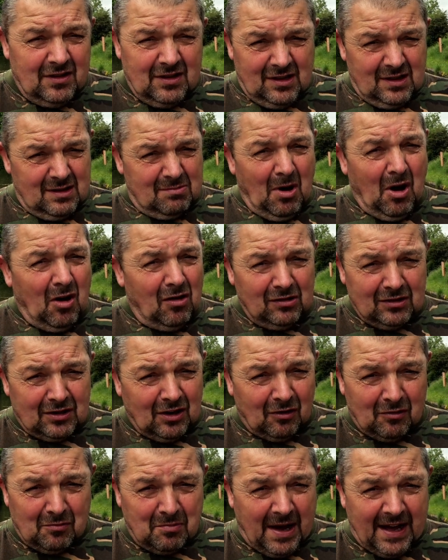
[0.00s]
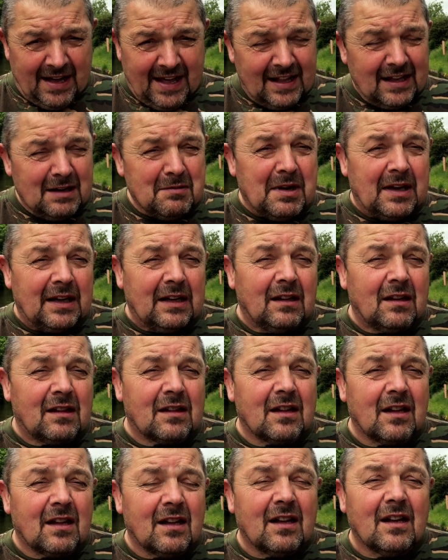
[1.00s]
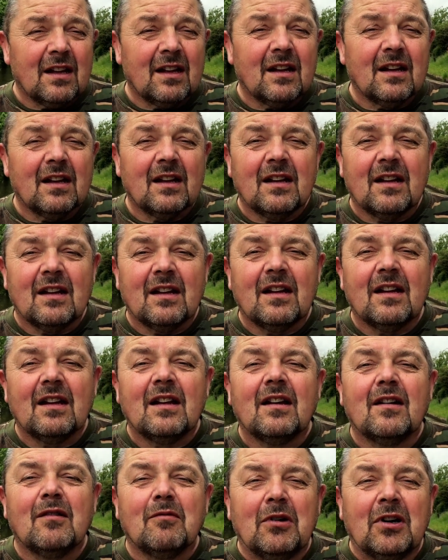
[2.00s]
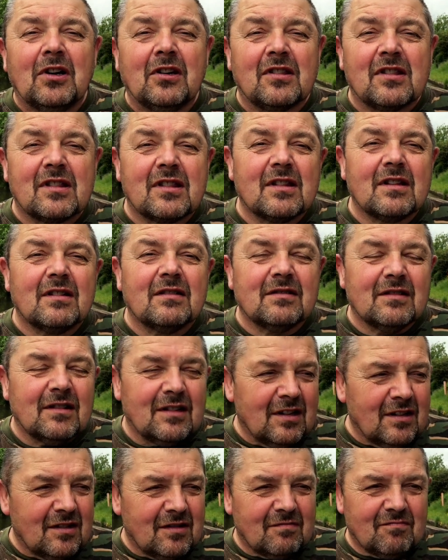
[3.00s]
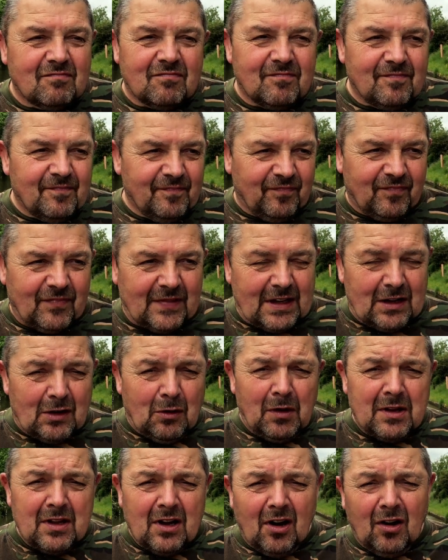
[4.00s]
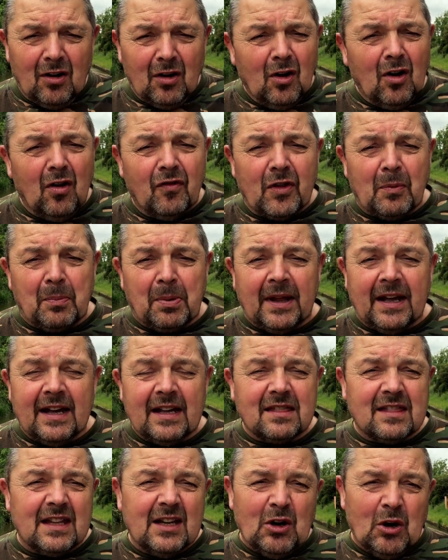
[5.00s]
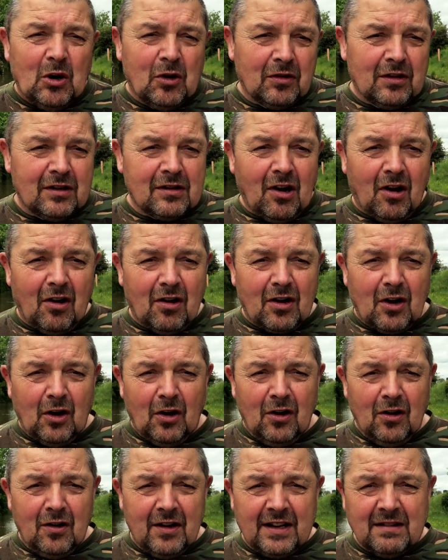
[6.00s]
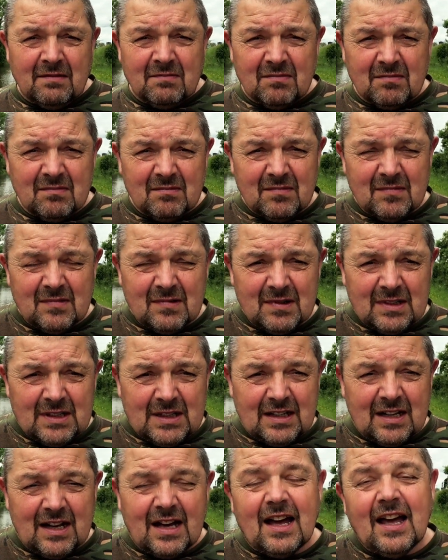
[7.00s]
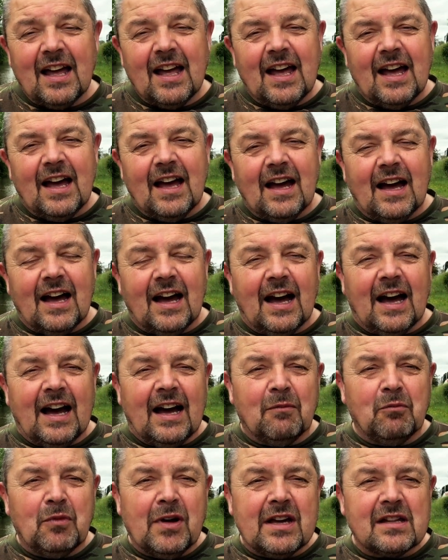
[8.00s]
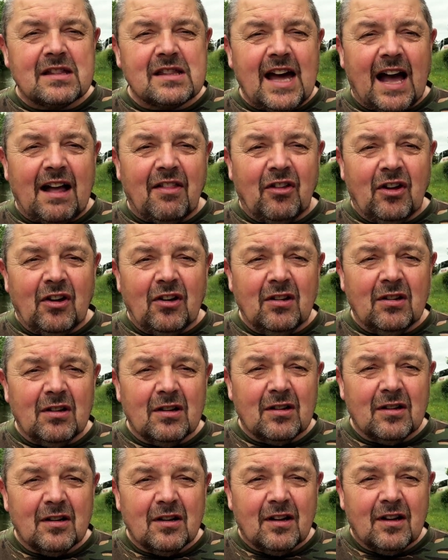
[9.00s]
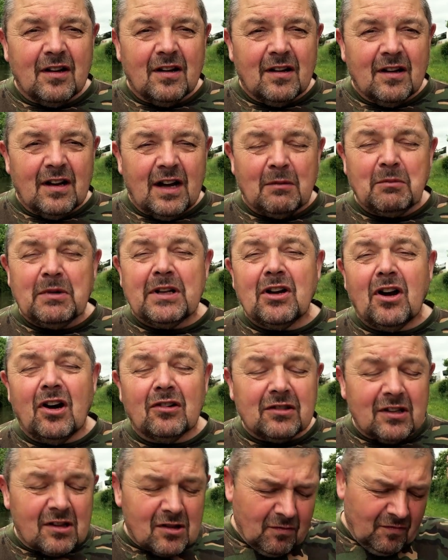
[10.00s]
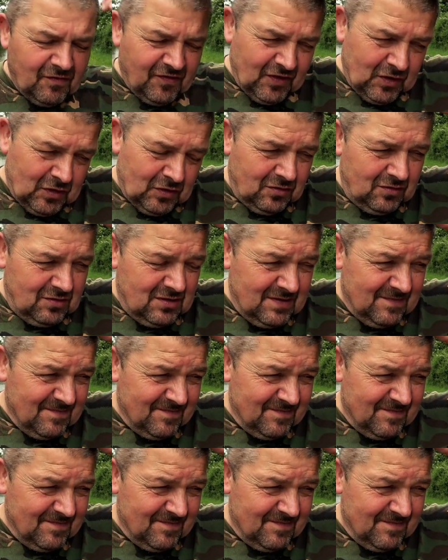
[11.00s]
a small dog by any means, was going all over the place, the owner not caring. And we are sat there and we'd ordered some food